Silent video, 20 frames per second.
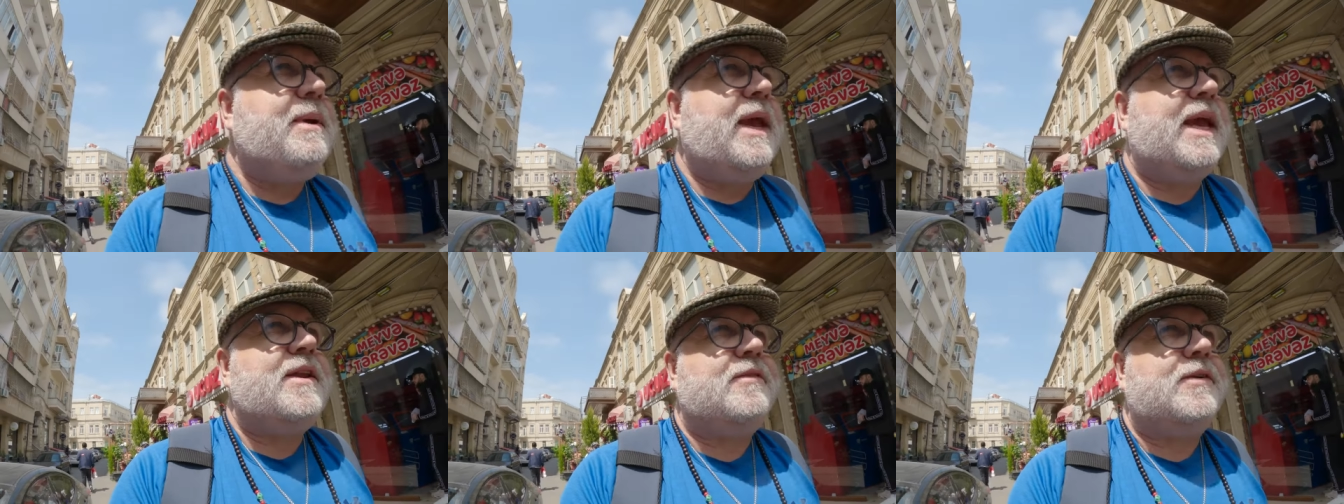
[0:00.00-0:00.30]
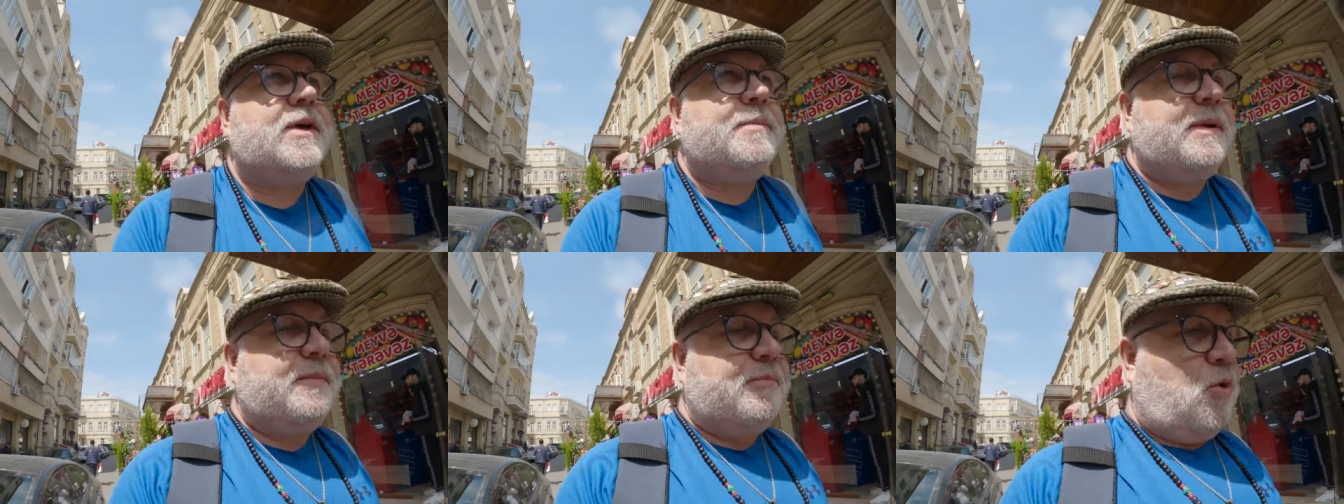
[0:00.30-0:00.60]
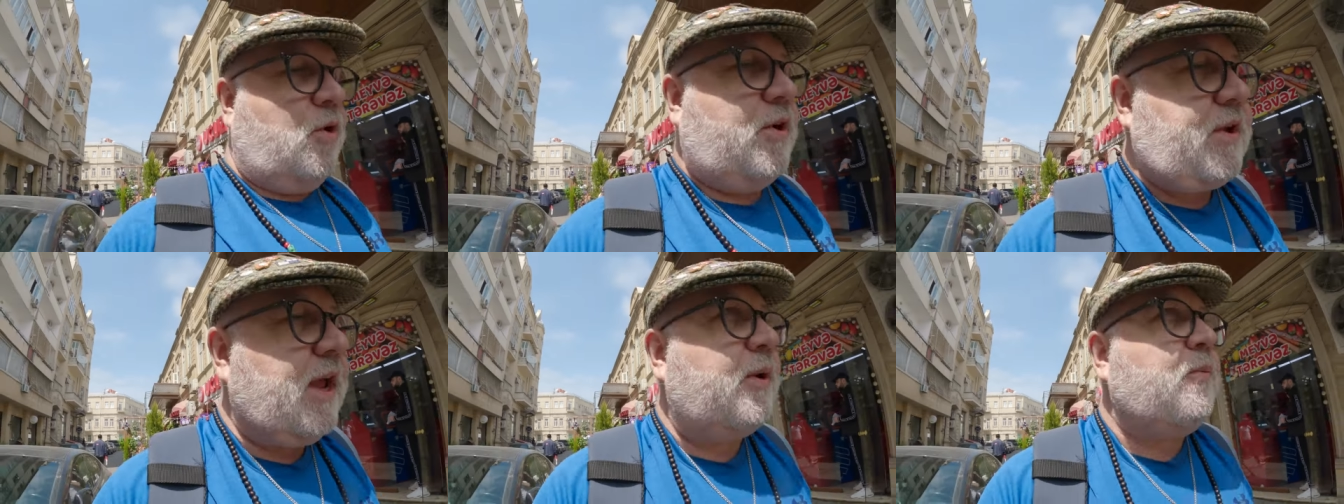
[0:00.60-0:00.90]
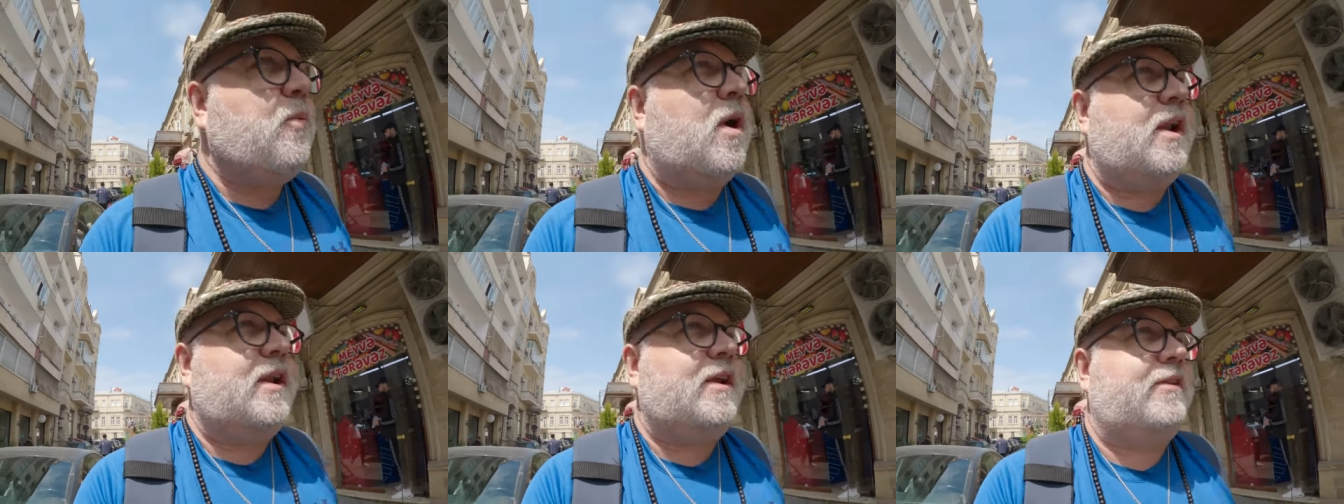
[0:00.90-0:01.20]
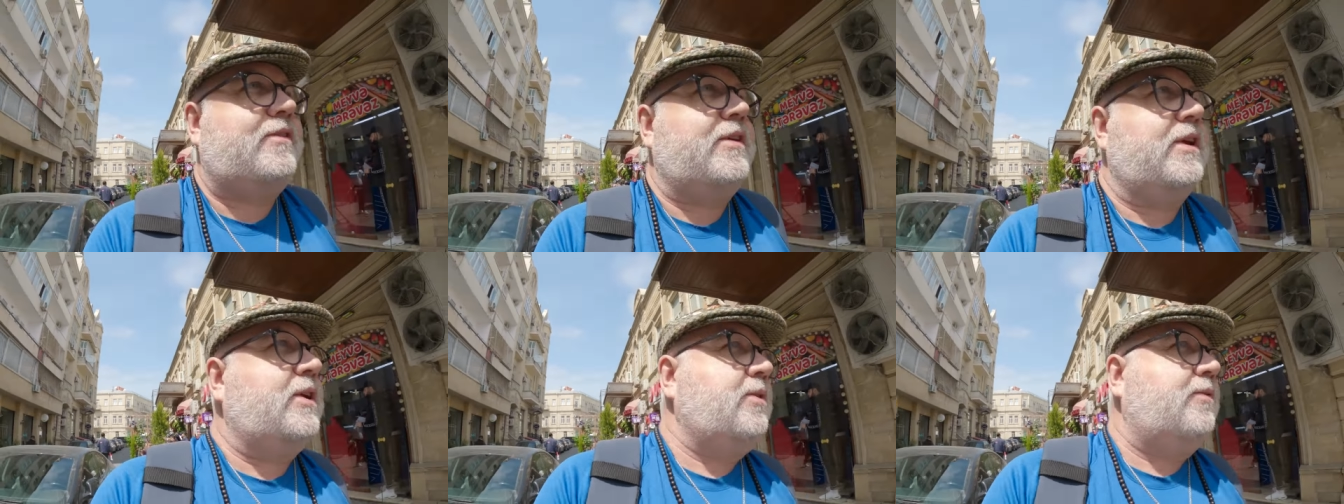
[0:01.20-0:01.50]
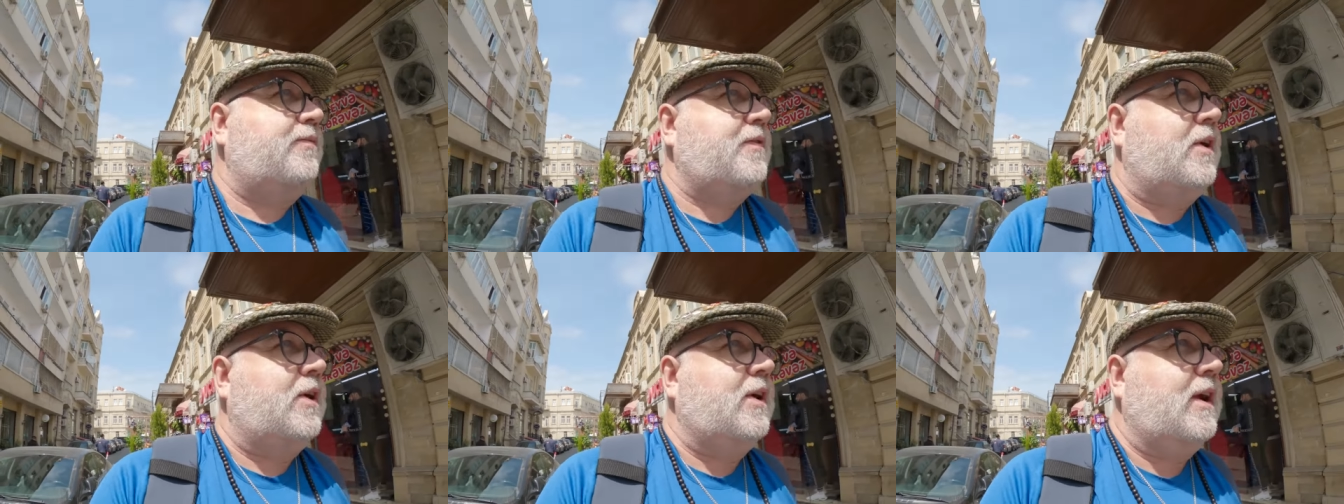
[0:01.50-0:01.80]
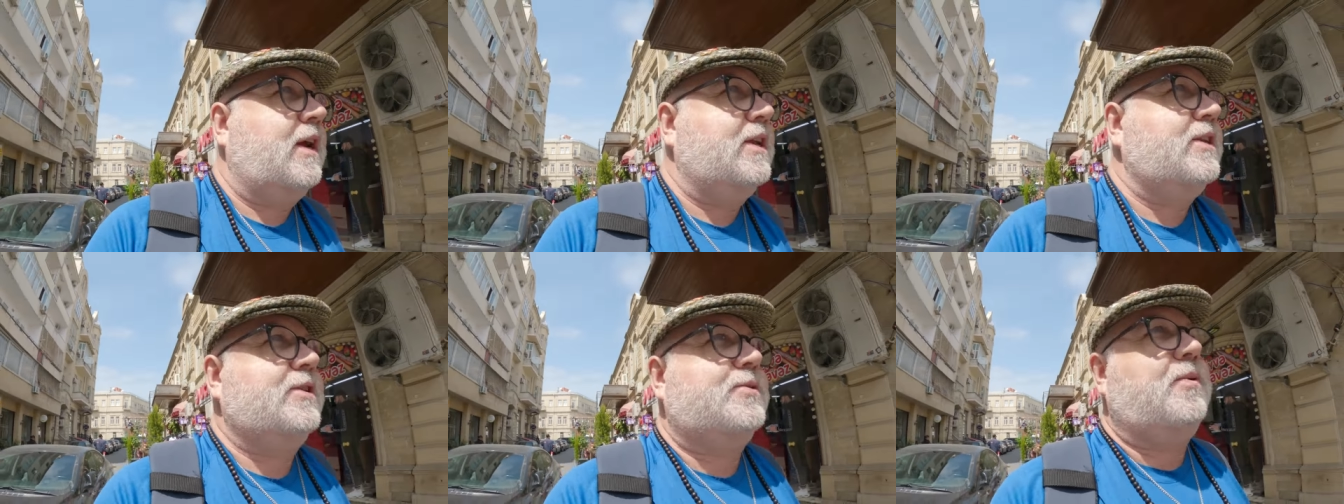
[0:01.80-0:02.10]
Paid a little bit more than I wanted to
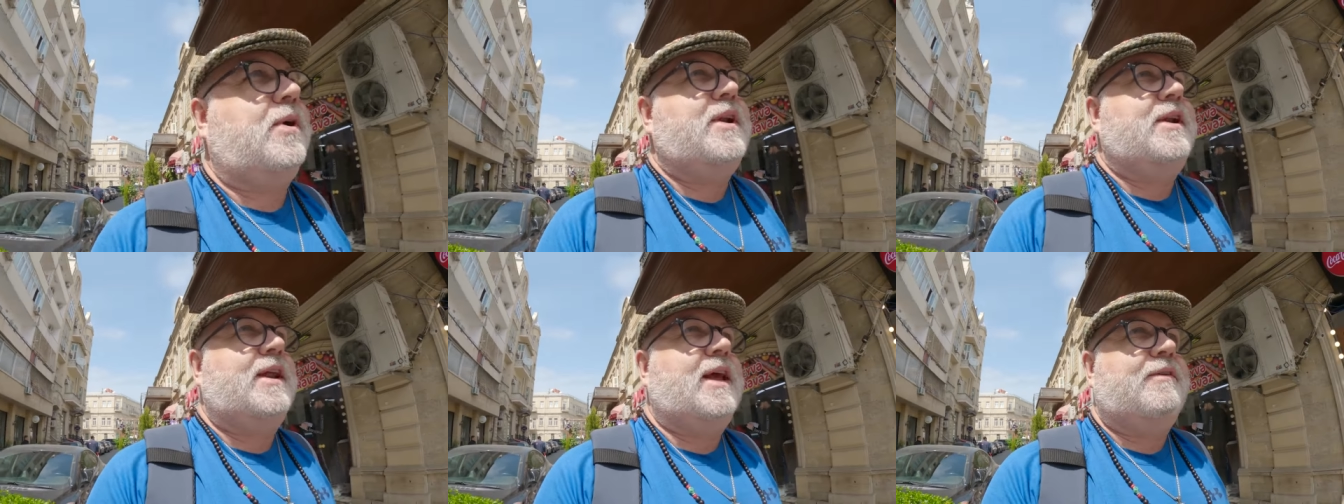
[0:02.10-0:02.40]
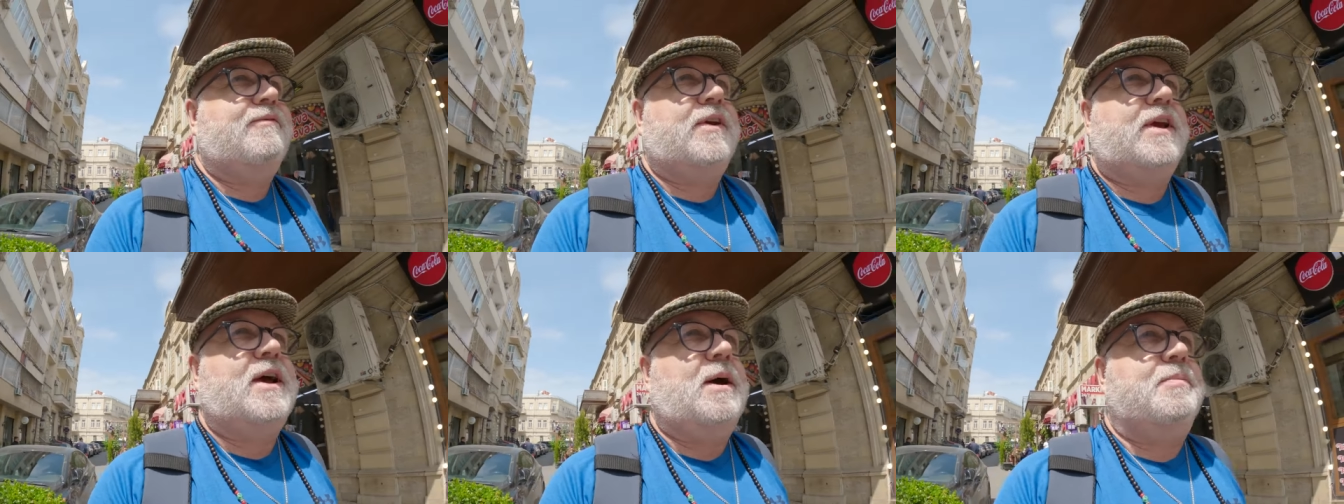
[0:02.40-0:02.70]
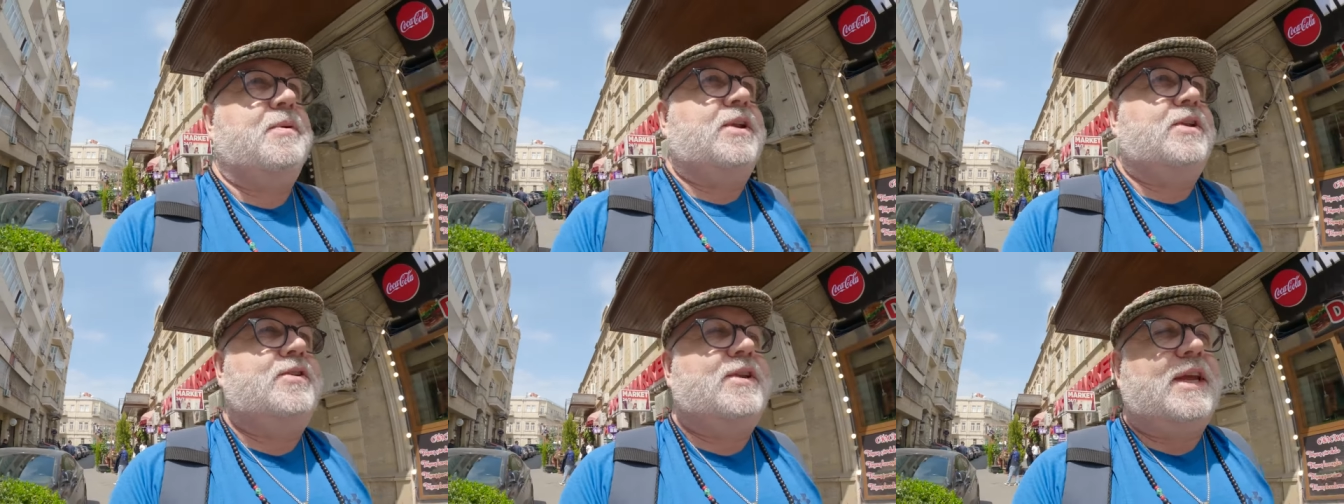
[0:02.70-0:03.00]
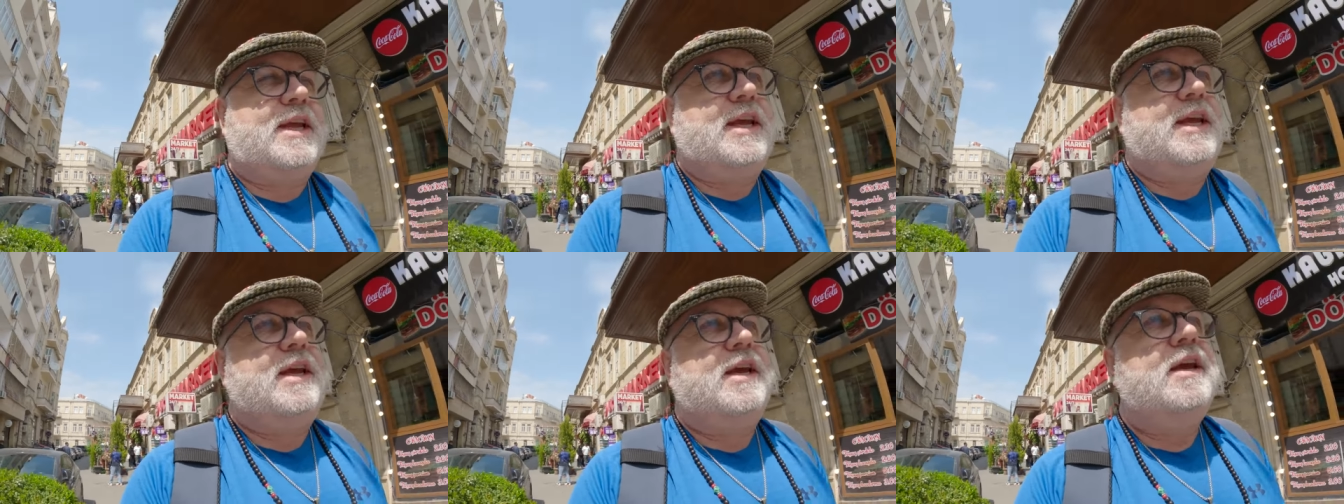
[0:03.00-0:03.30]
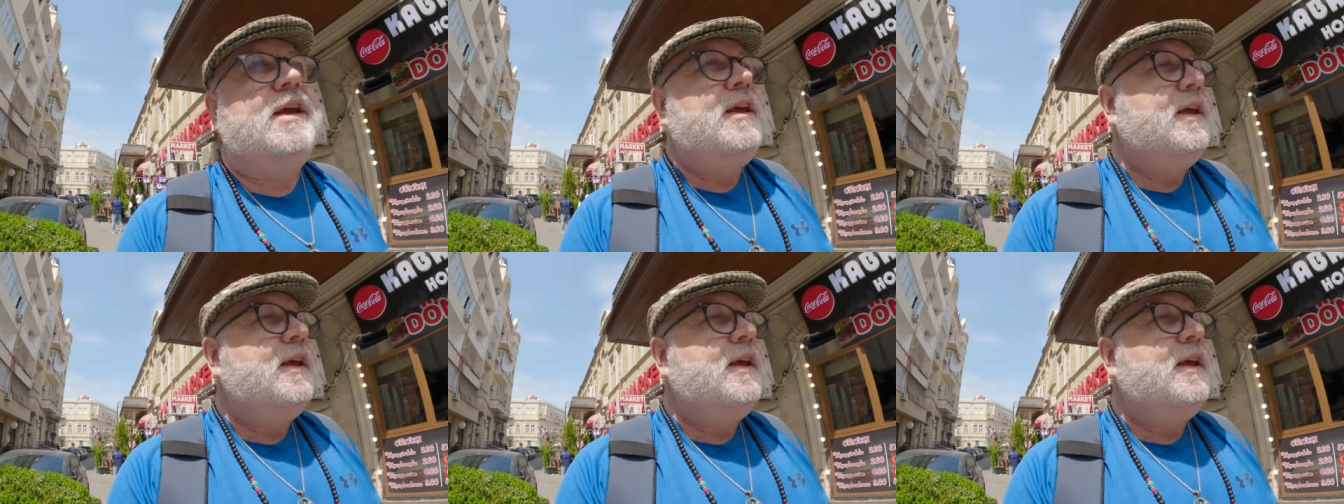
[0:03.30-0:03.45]
for, I just wanted to have a cup of tea.